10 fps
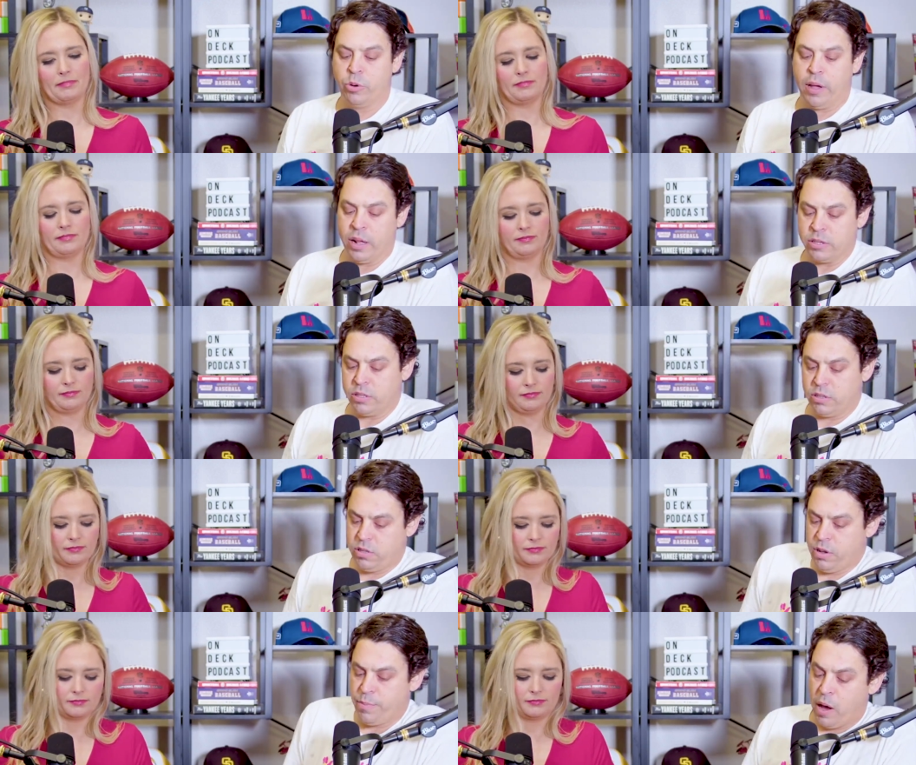Speaker 1: against
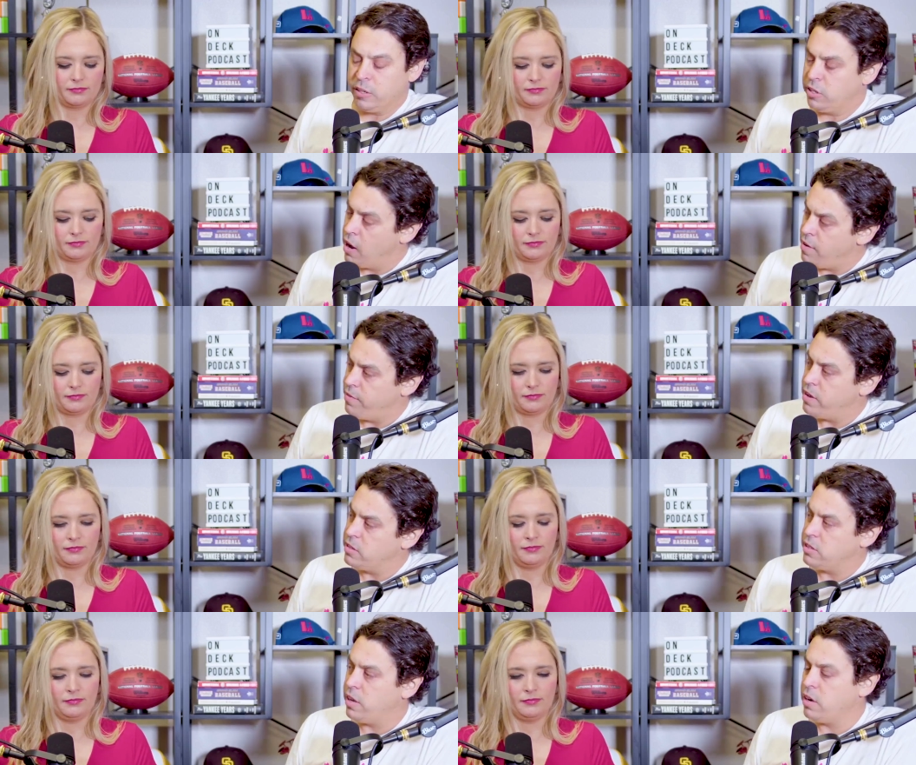a Boston offense
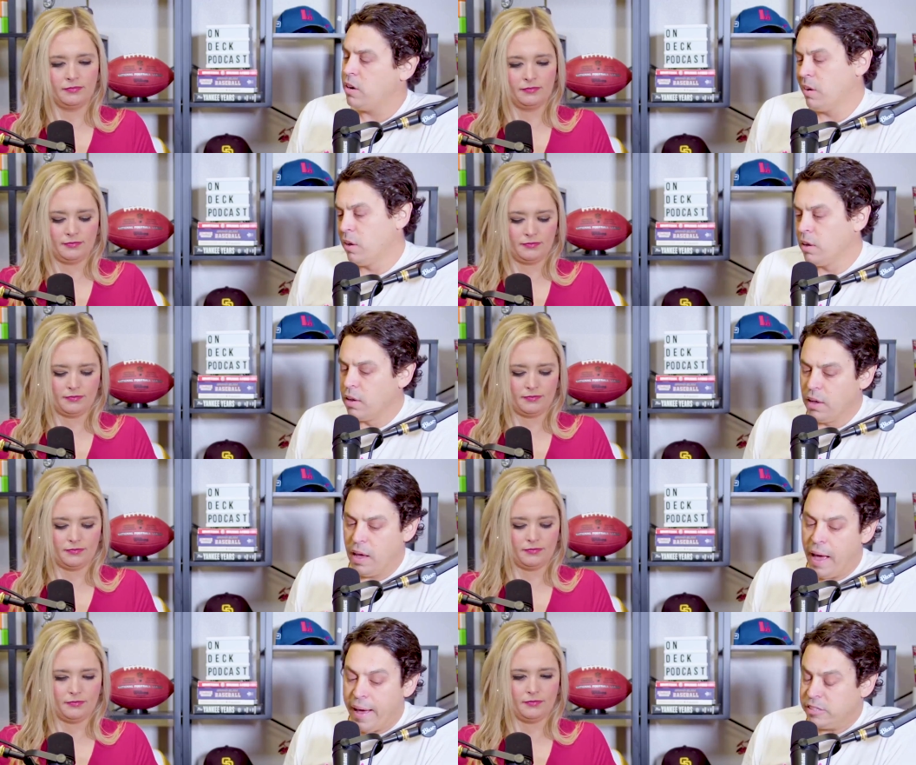mm-hmm. that
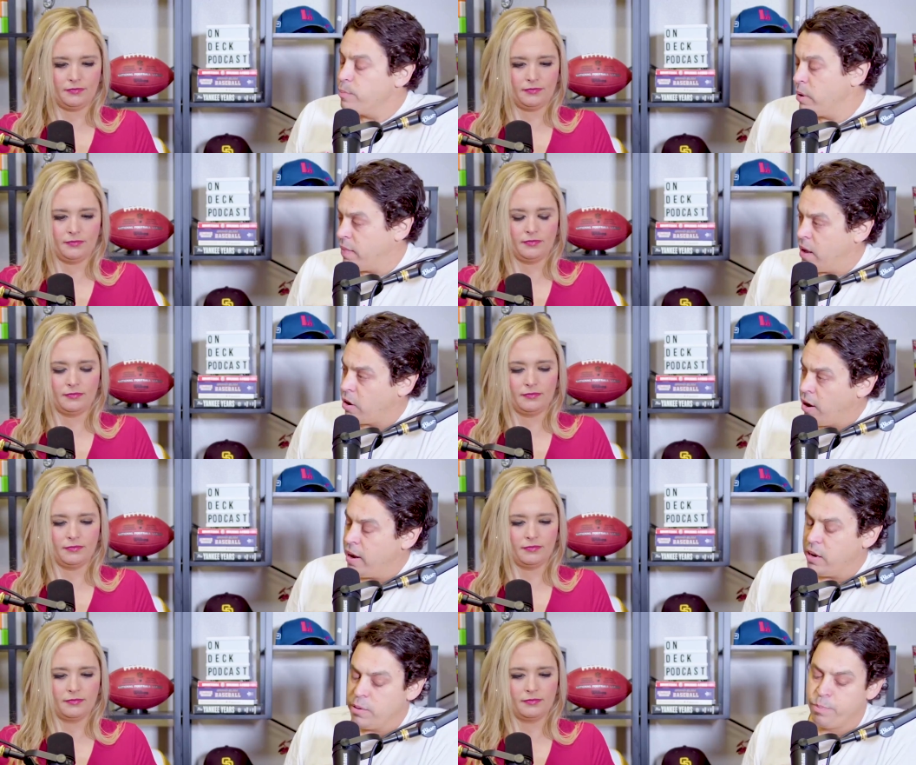hasn't been that
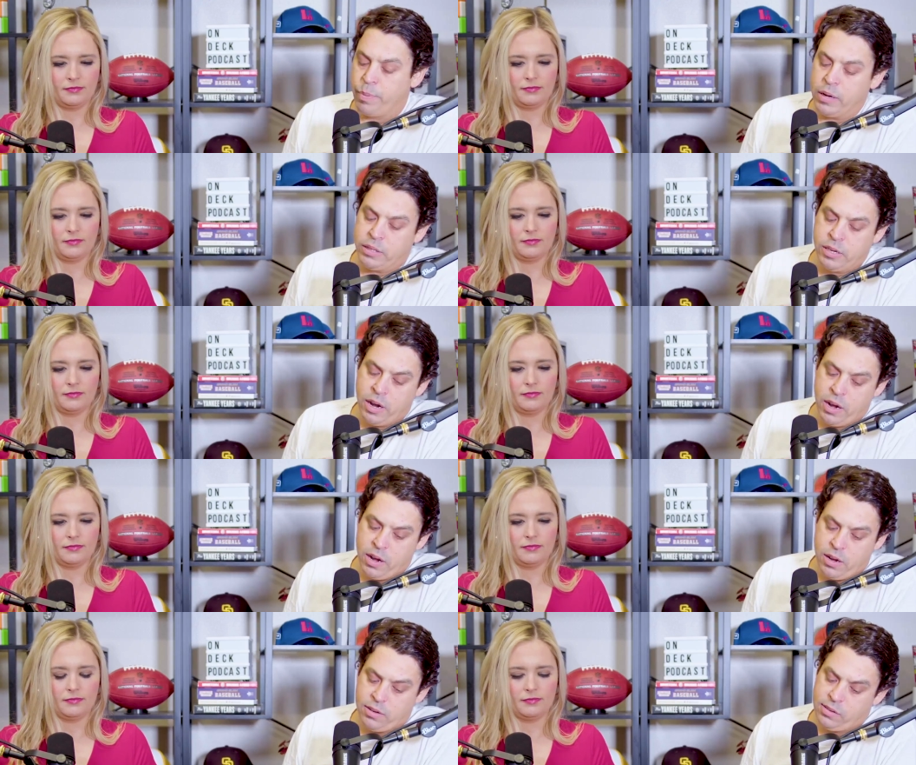great. But uh,
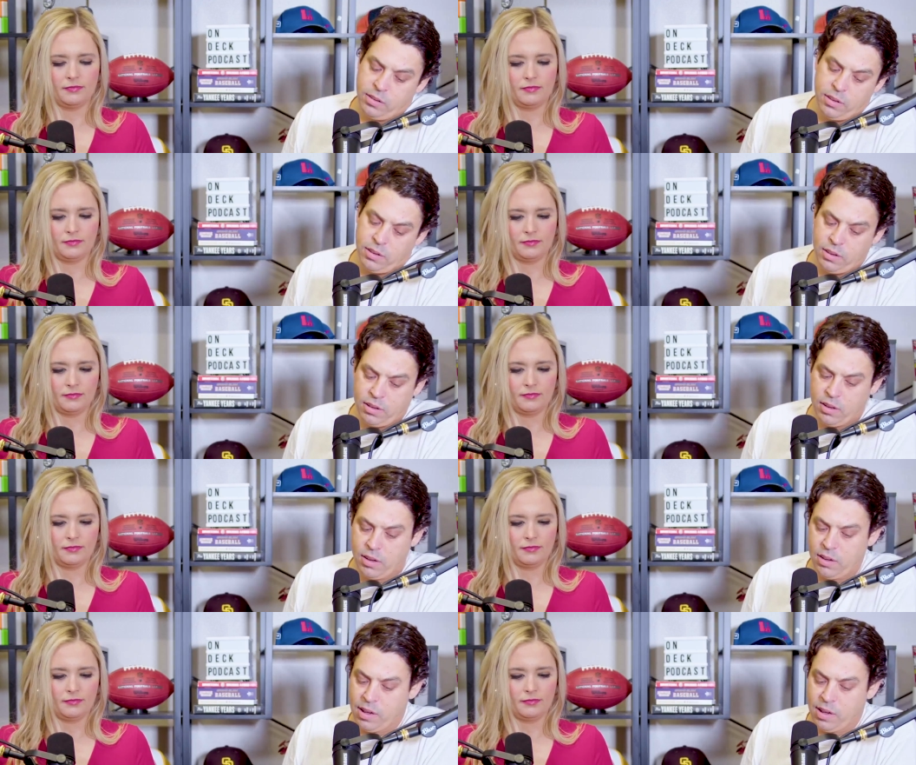I